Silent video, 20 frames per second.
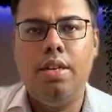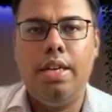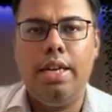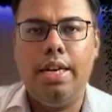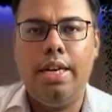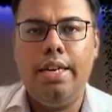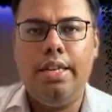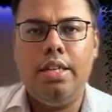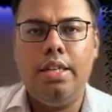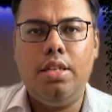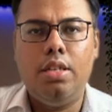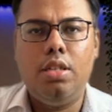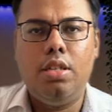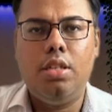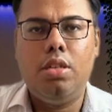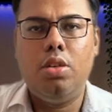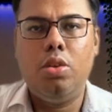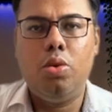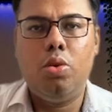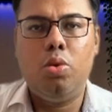enter
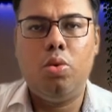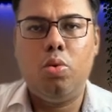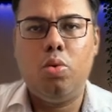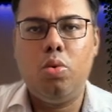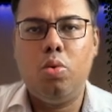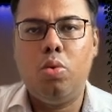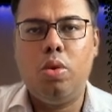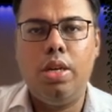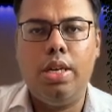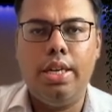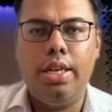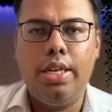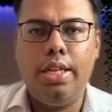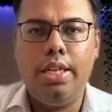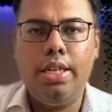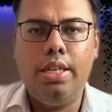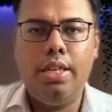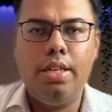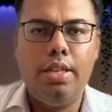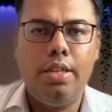quantity.